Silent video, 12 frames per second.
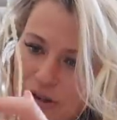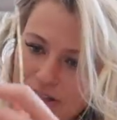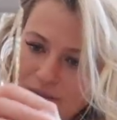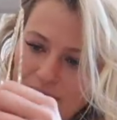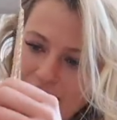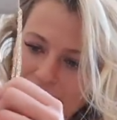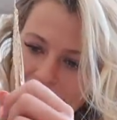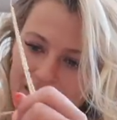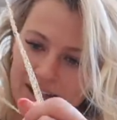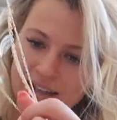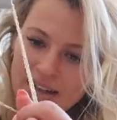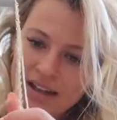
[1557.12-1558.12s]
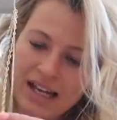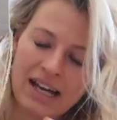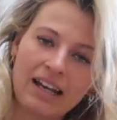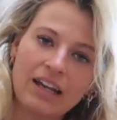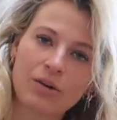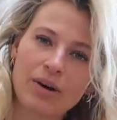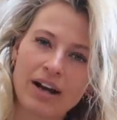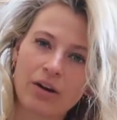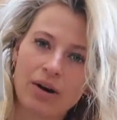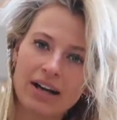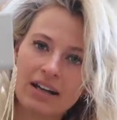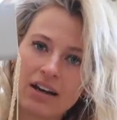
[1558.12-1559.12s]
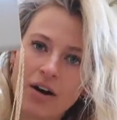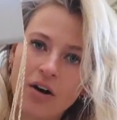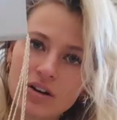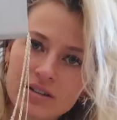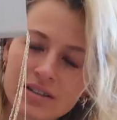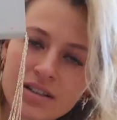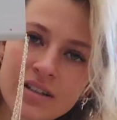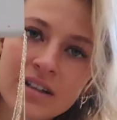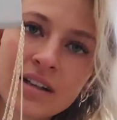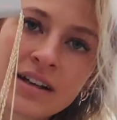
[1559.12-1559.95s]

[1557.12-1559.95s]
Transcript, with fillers: one. So I like, I like wearing quite a lot.